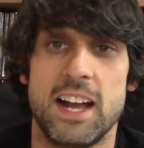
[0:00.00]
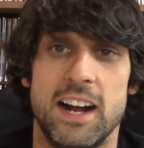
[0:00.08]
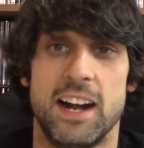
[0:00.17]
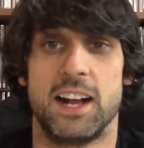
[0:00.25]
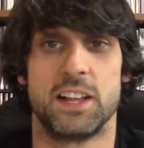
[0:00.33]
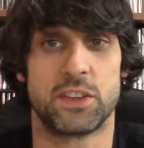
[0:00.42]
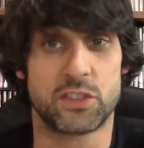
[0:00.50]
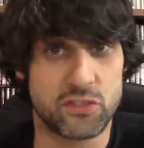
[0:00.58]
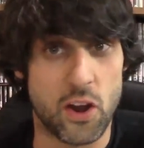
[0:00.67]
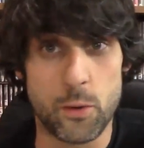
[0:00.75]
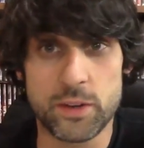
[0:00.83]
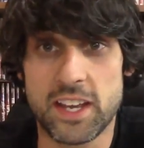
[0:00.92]
uh, The
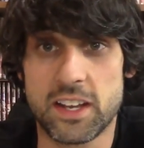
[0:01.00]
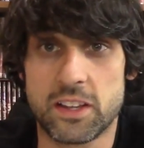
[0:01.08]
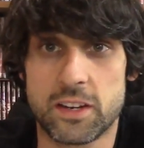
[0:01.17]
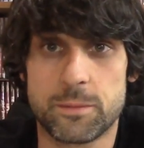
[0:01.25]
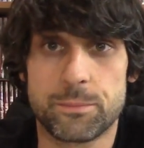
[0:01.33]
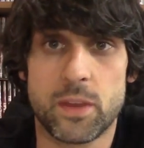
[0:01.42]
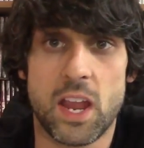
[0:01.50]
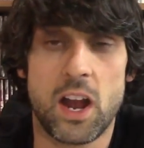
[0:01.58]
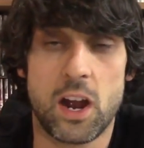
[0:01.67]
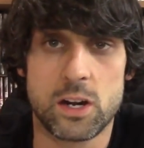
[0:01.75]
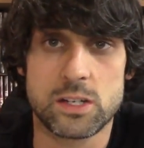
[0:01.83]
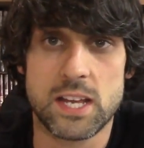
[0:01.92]
Stone Killer,
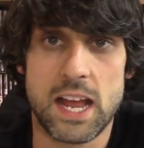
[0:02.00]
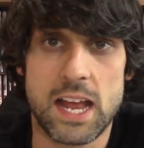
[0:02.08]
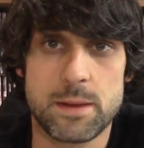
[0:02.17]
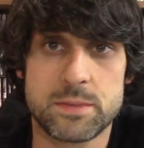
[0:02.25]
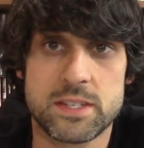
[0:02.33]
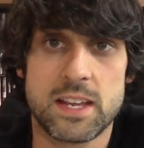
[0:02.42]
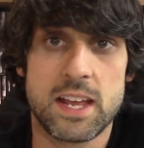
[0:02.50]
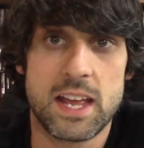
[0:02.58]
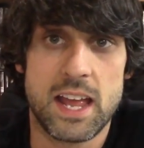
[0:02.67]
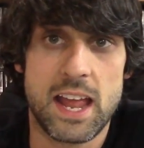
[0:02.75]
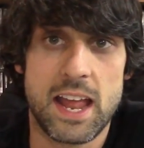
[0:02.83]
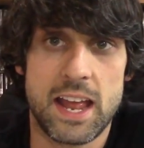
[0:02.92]
Hard Times,
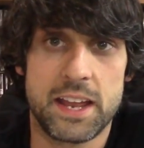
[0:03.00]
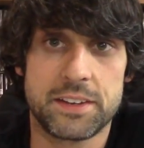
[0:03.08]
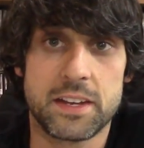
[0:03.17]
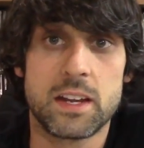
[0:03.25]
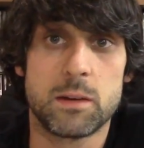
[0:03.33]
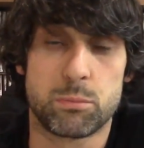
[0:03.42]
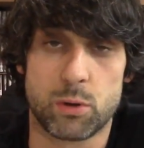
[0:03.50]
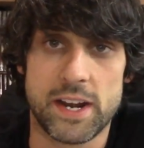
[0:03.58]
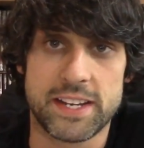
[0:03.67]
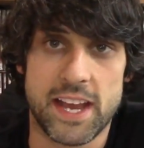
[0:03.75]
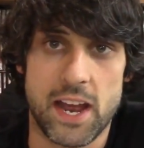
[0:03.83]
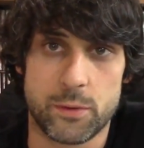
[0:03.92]
and
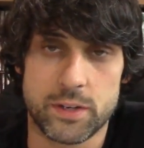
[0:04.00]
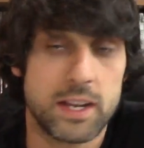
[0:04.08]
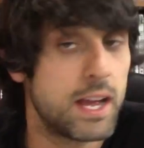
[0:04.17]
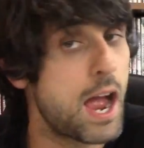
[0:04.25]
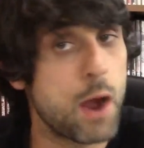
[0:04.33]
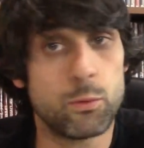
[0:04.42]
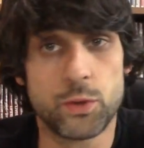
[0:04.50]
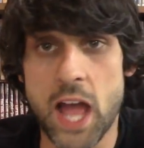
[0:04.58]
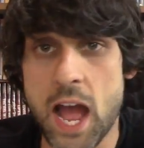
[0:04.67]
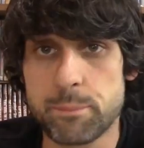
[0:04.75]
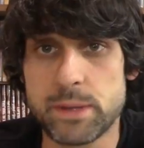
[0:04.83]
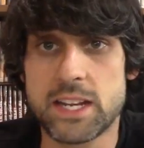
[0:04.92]
Breakout. I will
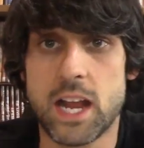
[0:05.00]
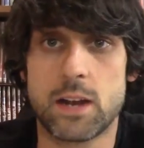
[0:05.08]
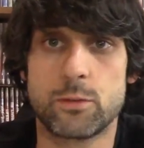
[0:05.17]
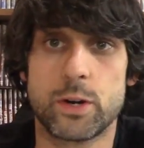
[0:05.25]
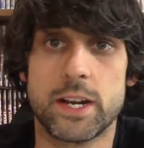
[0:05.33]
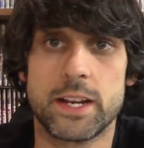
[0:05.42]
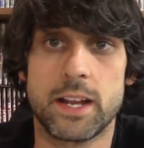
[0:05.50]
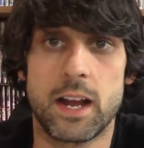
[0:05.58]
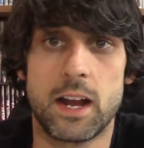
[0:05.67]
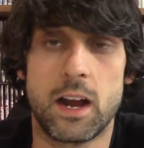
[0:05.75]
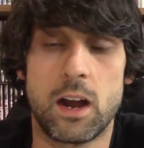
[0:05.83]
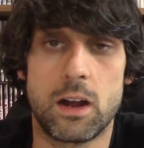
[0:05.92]
not be covering
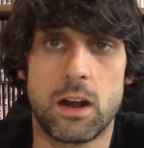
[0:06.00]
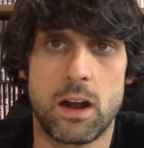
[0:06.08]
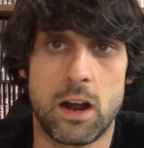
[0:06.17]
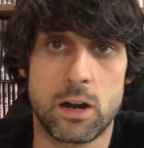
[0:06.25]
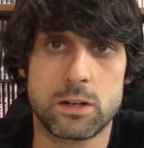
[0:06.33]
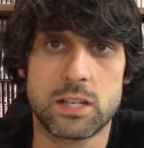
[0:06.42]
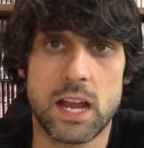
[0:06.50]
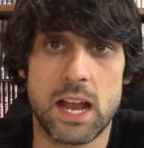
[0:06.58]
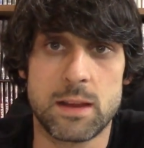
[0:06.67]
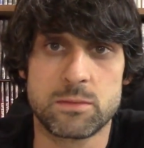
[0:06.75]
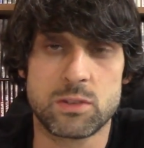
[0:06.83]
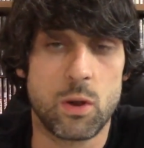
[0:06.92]
uh, Hard
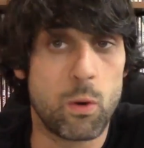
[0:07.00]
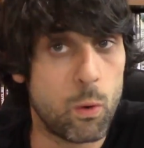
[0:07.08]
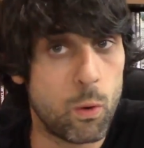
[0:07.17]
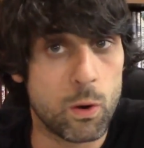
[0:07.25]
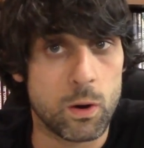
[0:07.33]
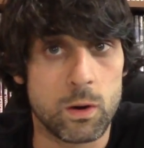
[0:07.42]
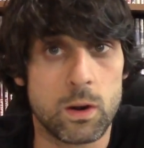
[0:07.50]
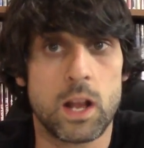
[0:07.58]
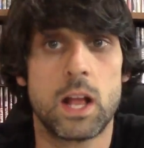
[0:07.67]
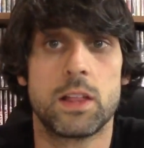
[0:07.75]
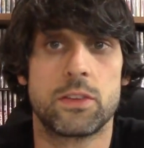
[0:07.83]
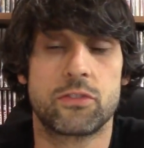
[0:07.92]
Times or
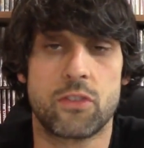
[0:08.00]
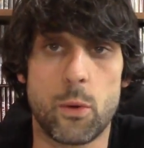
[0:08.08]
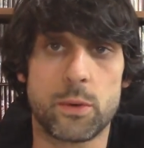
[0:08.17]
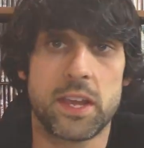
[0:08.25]
Stone